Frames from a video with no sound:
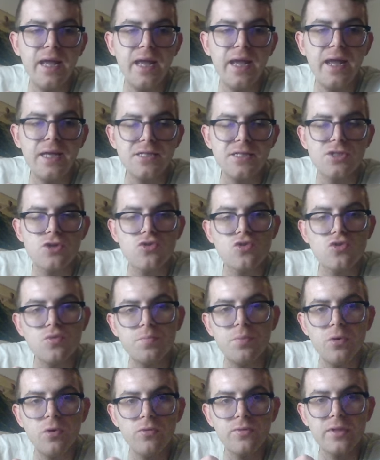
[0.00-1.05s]

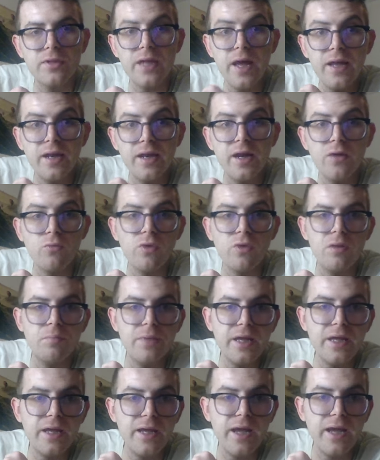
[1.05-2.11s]
h2 pawn then will
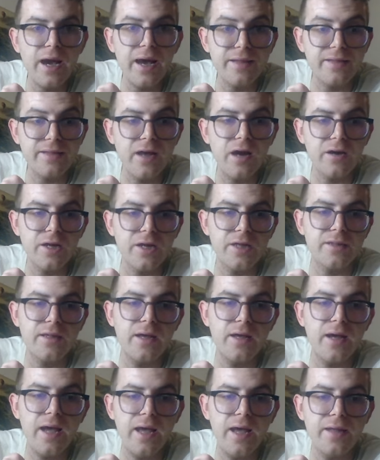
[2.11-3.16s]
be a target,
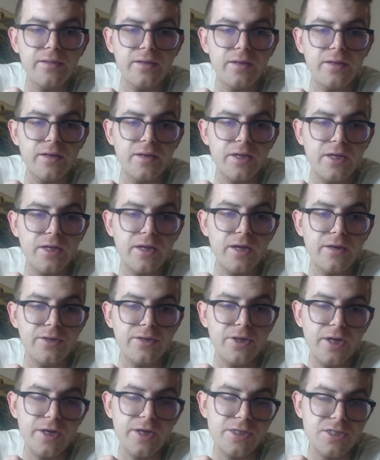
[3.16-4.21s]
and
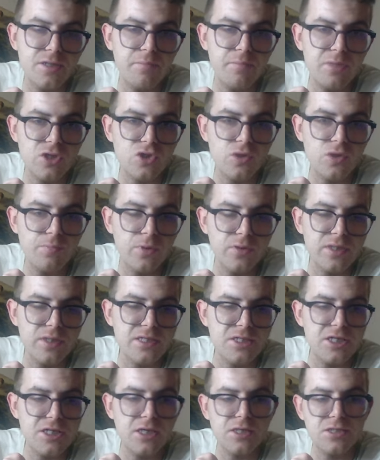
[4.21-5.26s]
here there is the bishop on
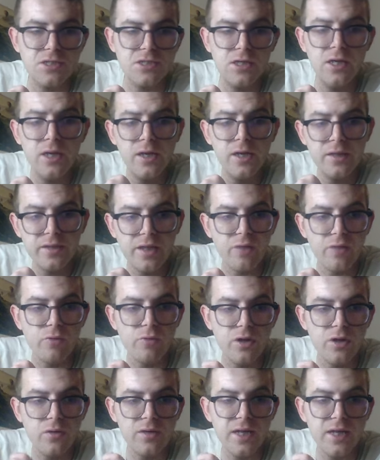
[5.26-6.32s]
d6, the
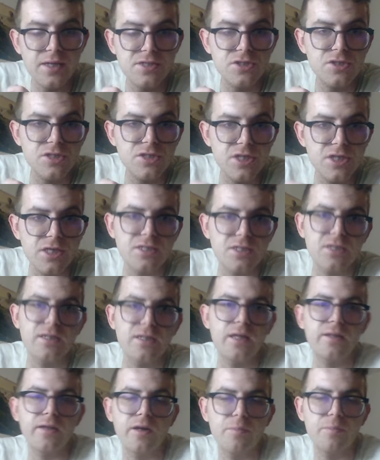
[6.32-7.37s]
queen on h6
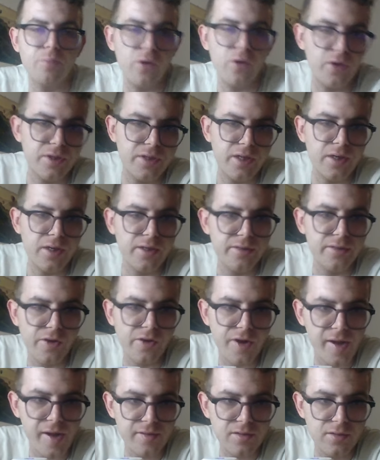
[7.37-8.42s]
that are pointing
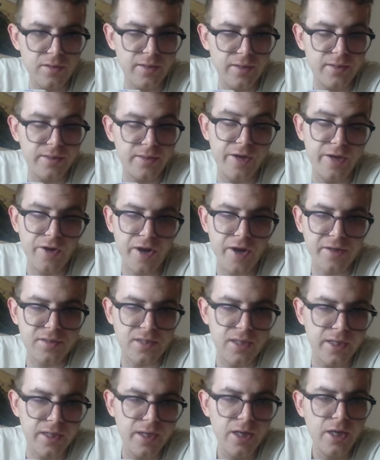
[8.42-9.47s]

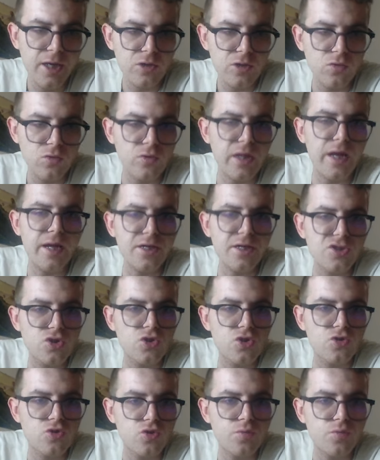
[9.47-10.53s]
directly to the
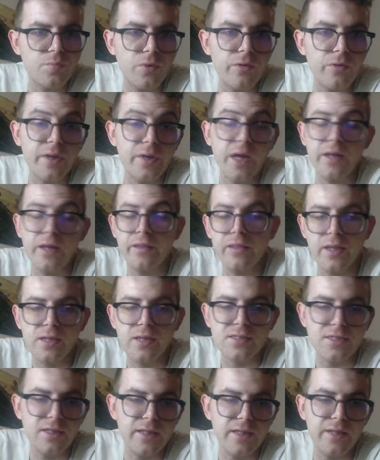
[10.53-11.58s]
h2 pawn,
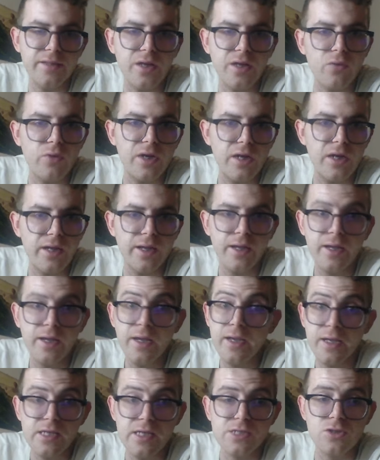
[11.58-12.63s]
things that the queen
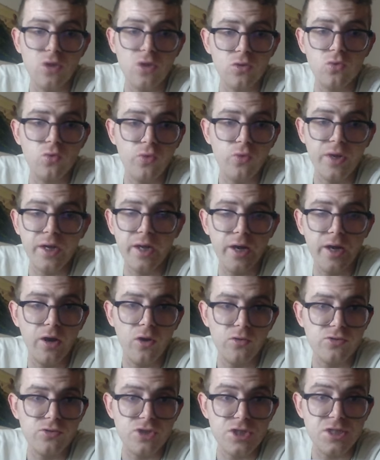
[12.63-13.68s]
is not doing
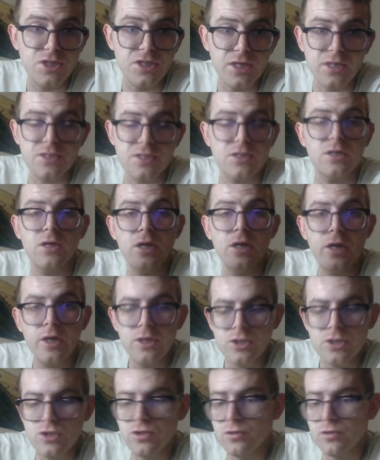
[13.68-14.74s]
on g6.
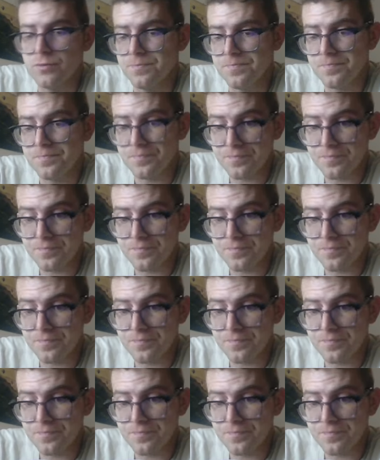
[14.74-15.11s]
So